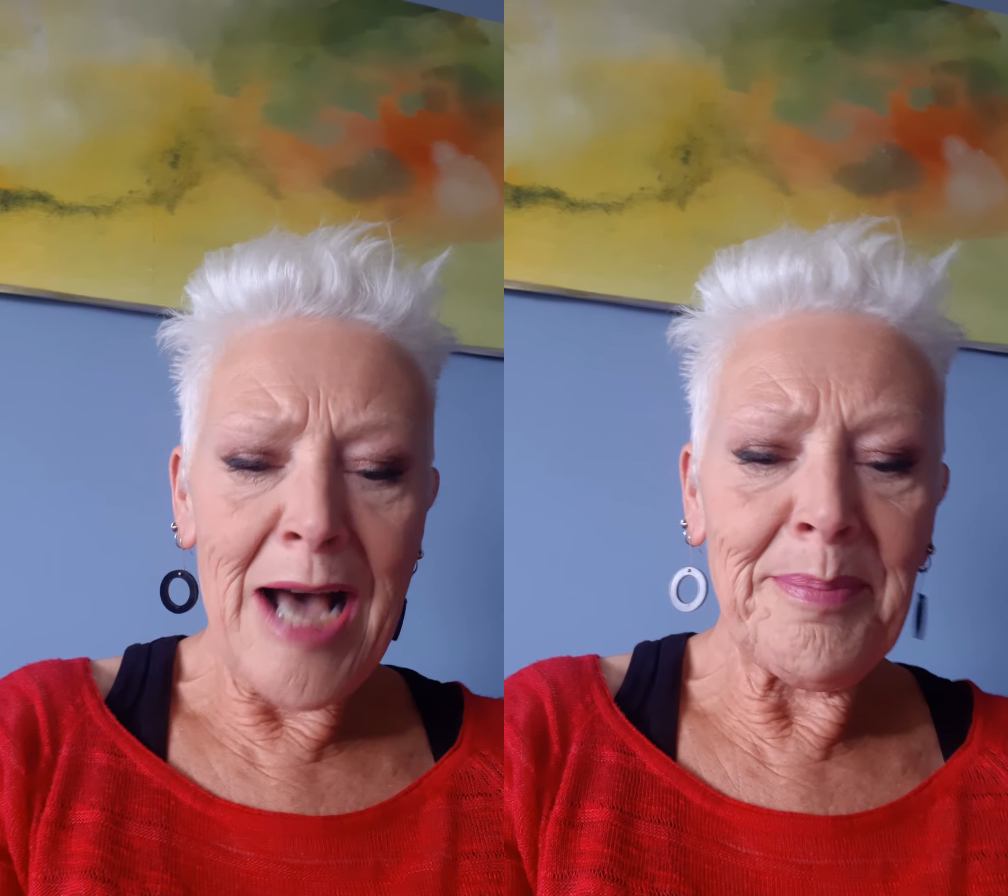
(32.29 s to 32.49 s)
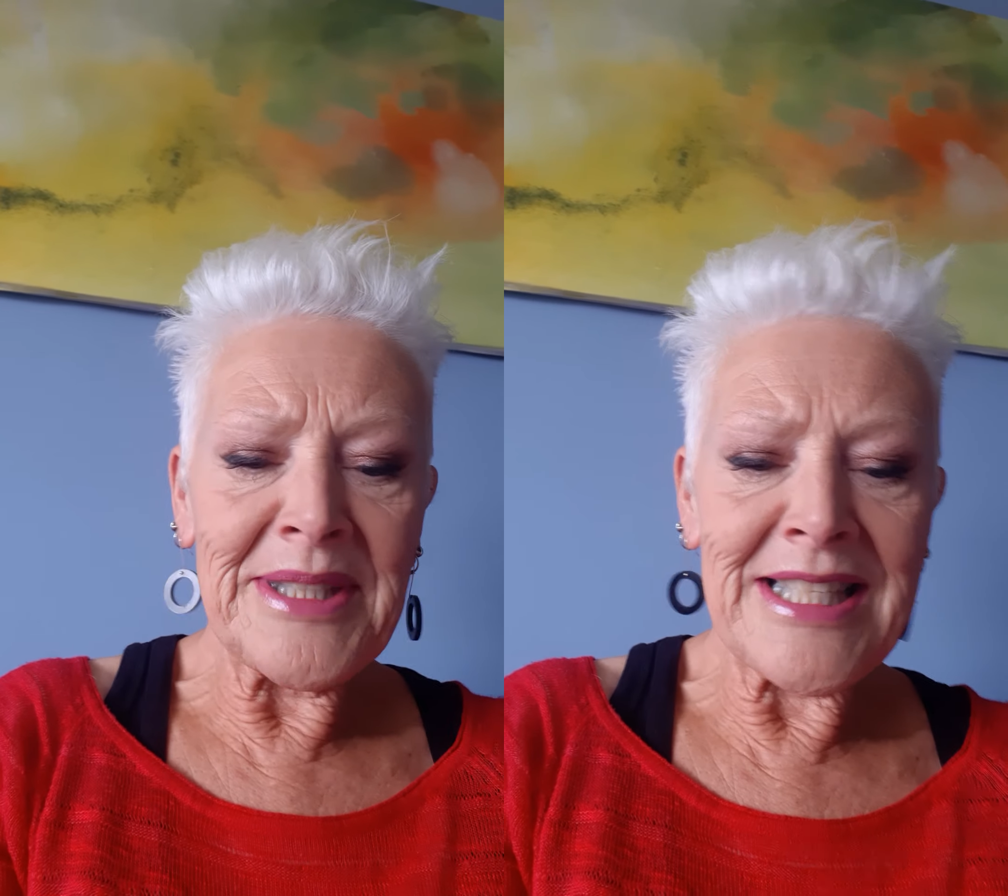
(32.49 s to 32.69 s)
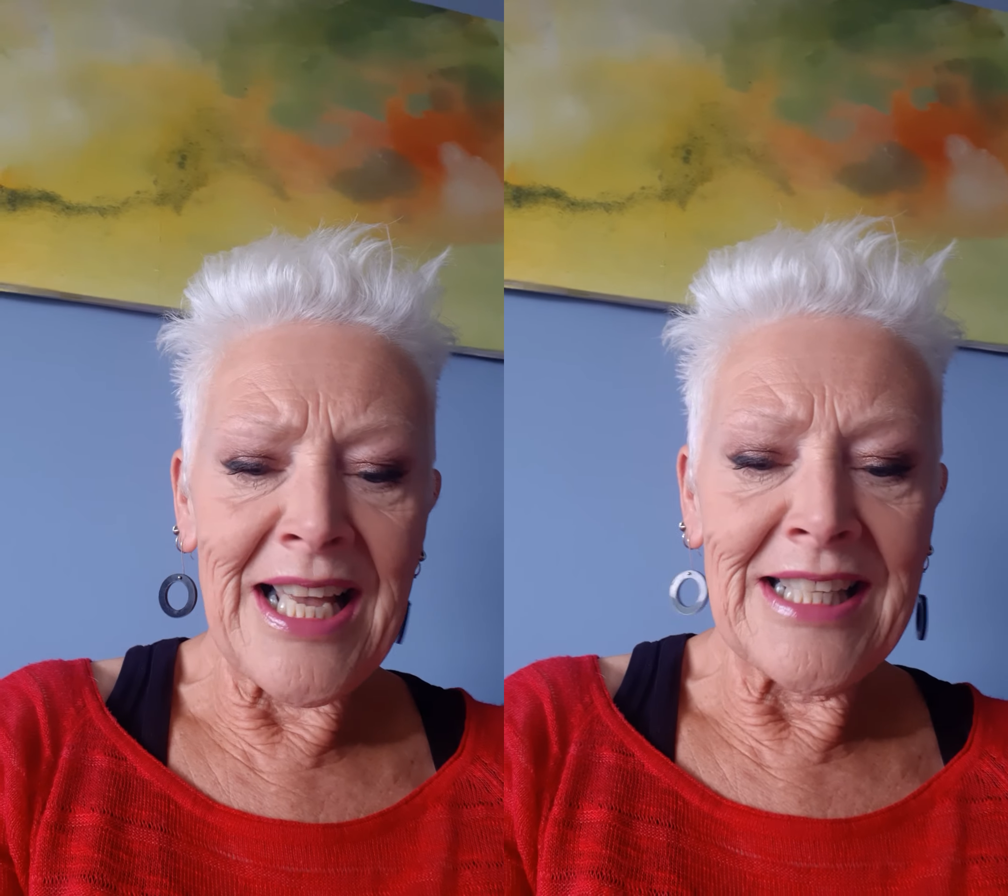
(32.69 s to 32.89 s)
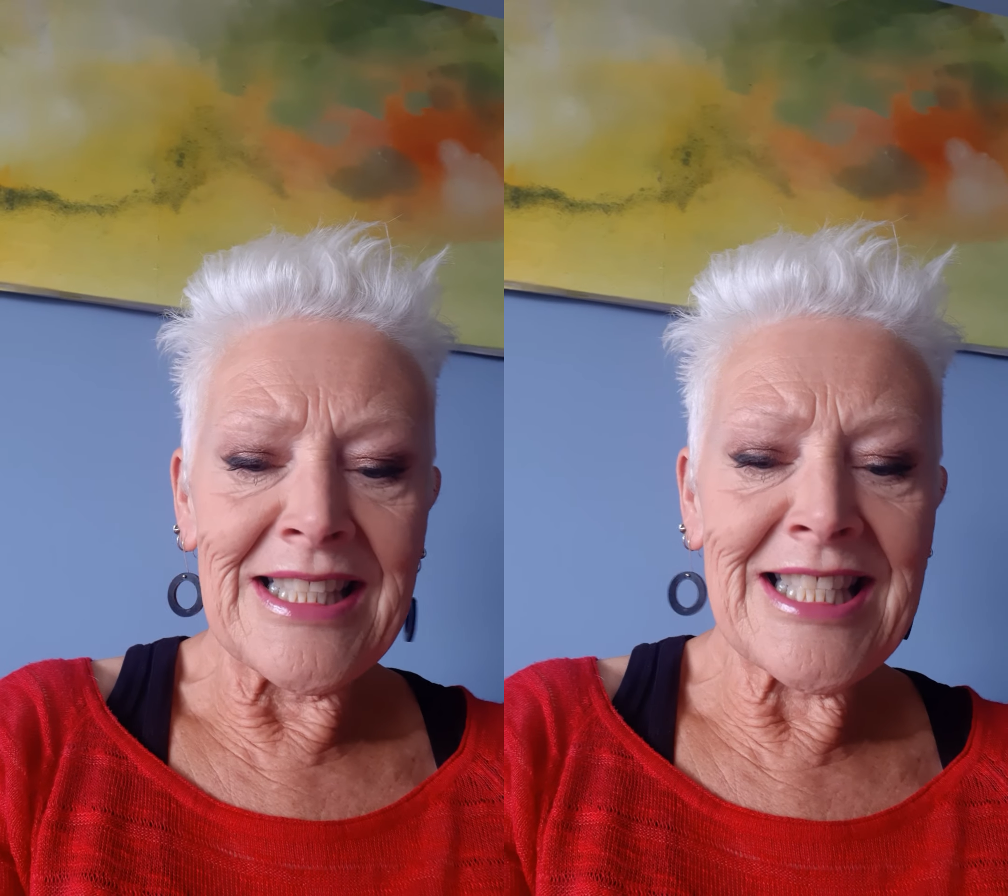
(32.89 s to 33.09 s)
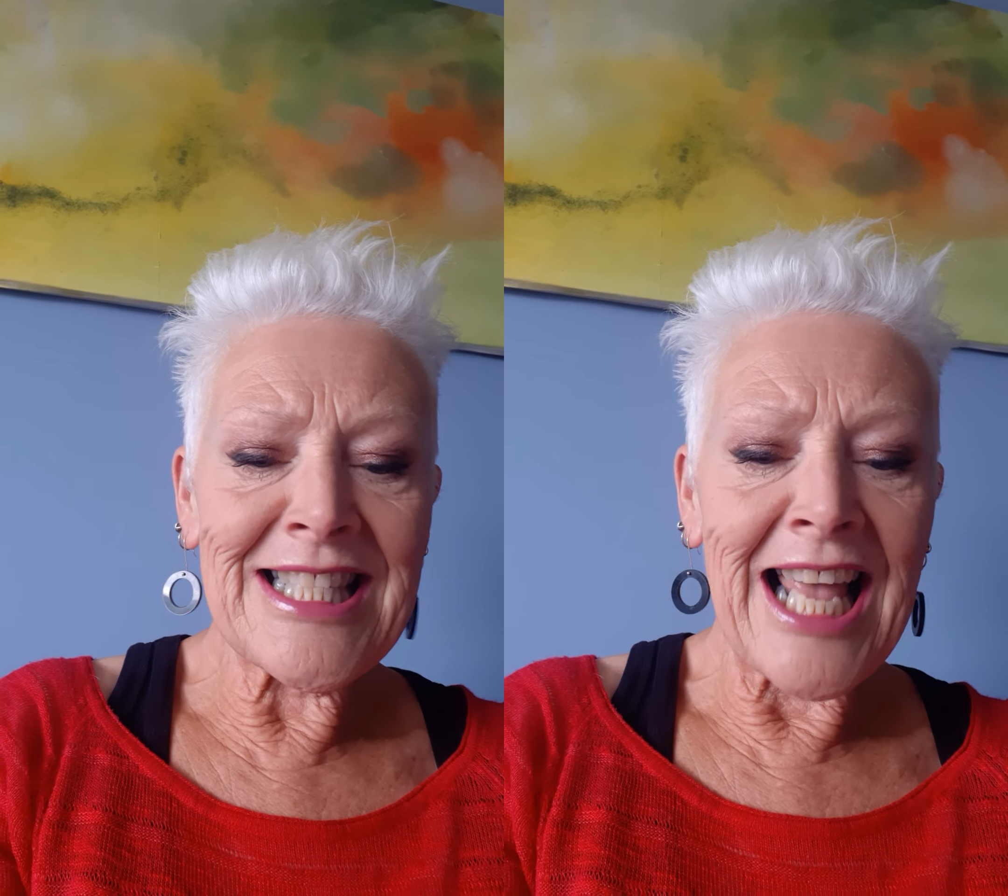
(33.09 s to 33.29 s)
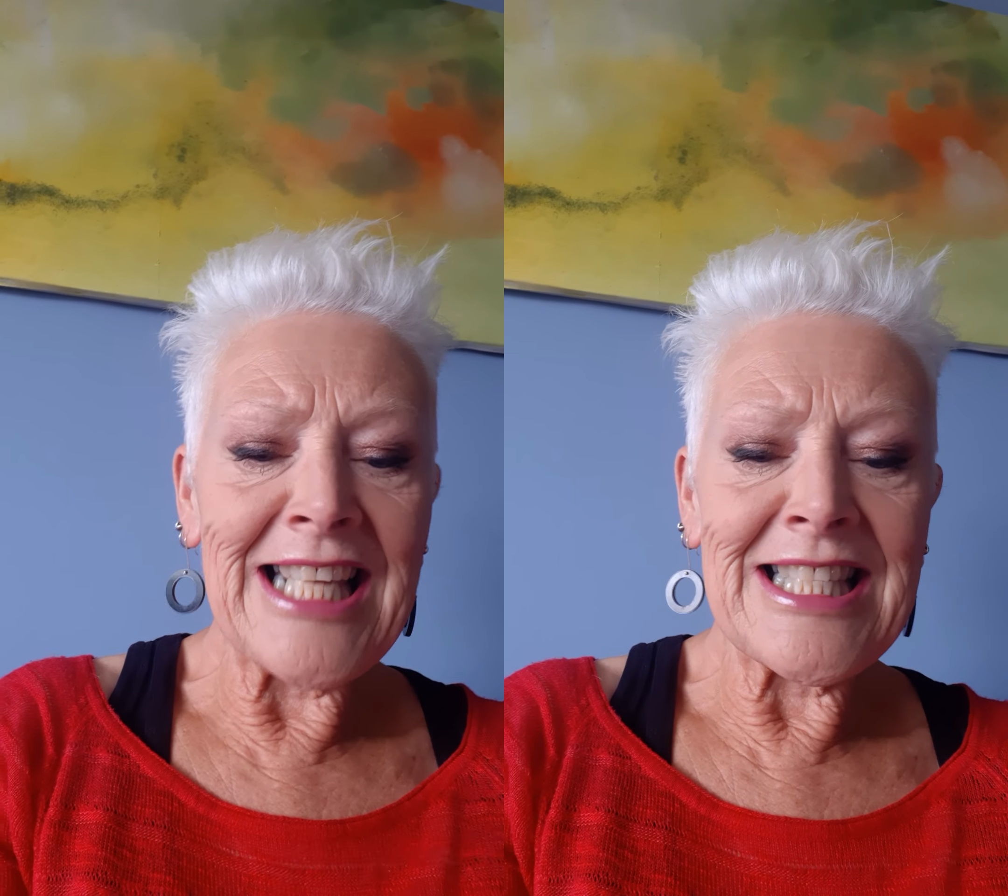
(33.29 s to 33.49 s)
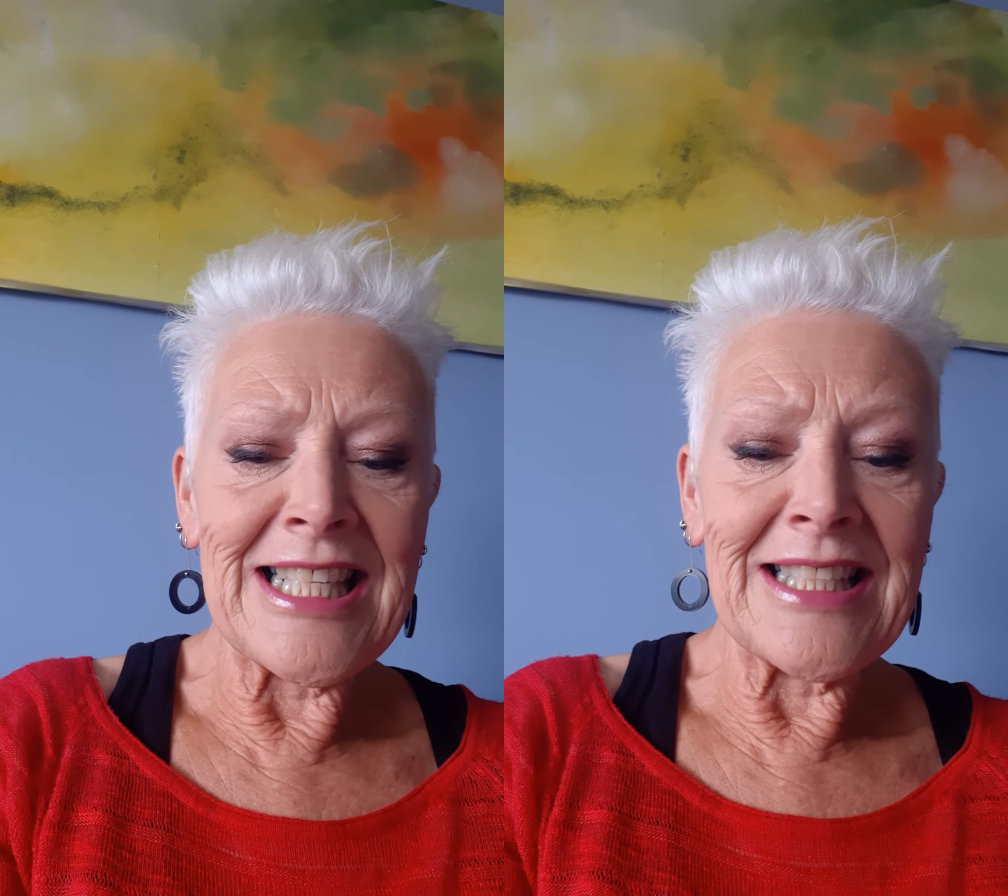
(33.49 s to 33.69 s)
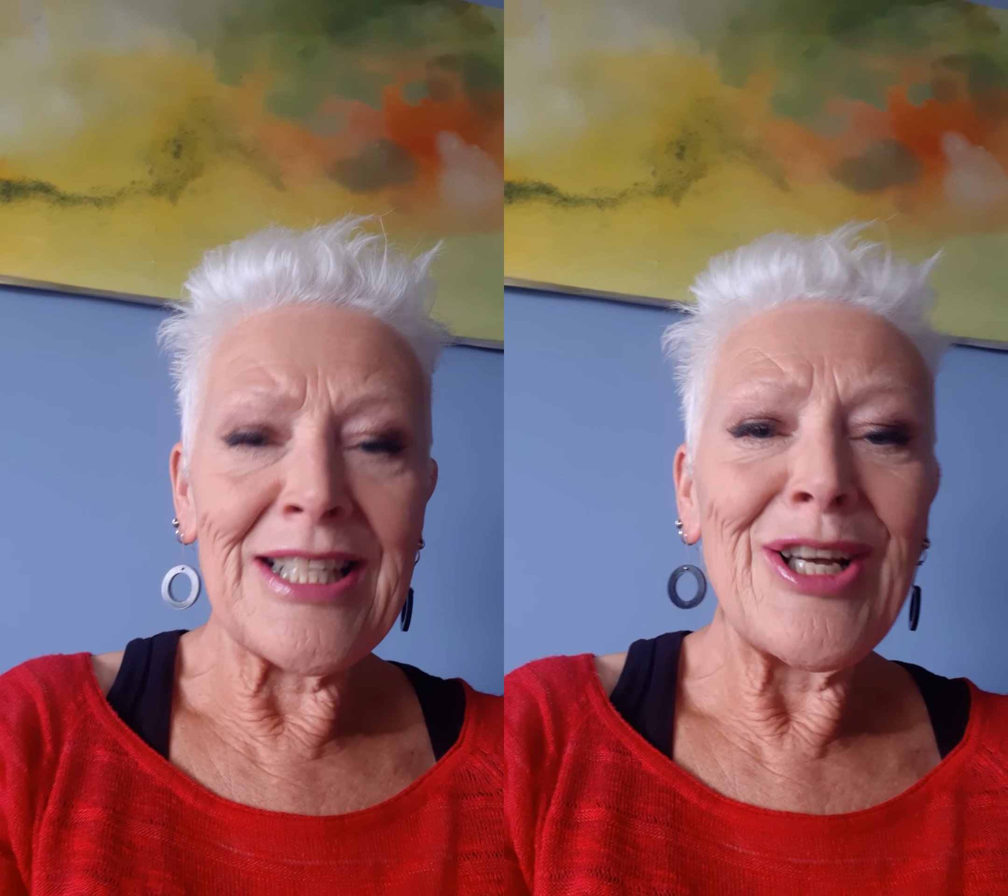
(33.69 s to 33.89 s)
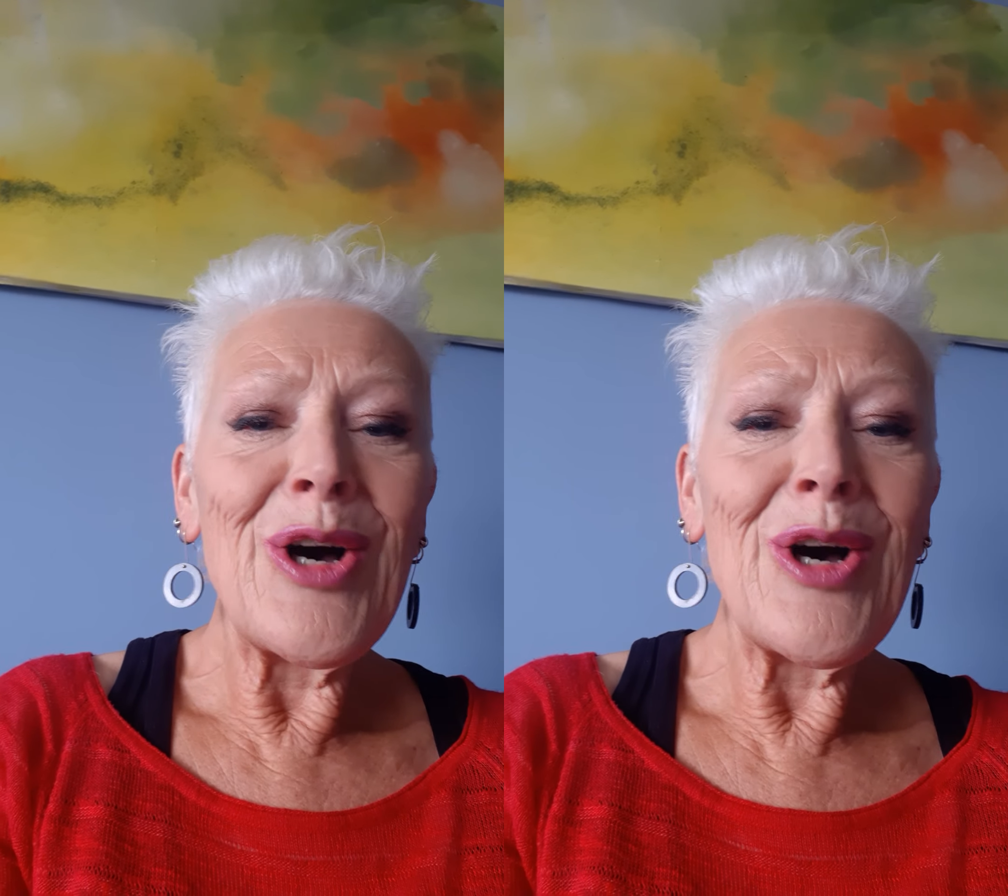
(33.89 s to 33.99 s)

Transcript: appetites sated,